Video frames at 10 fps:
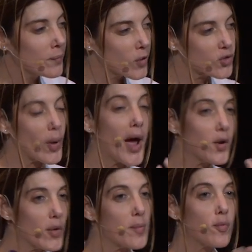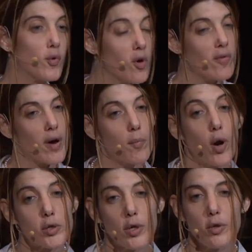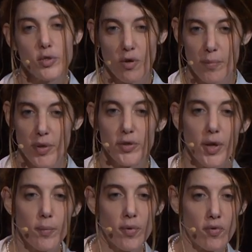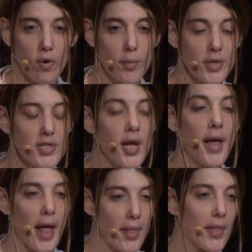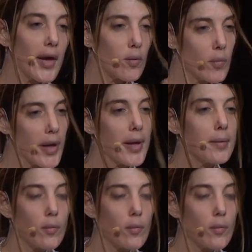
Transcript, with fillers: We try to improve our models of building performance, and then we,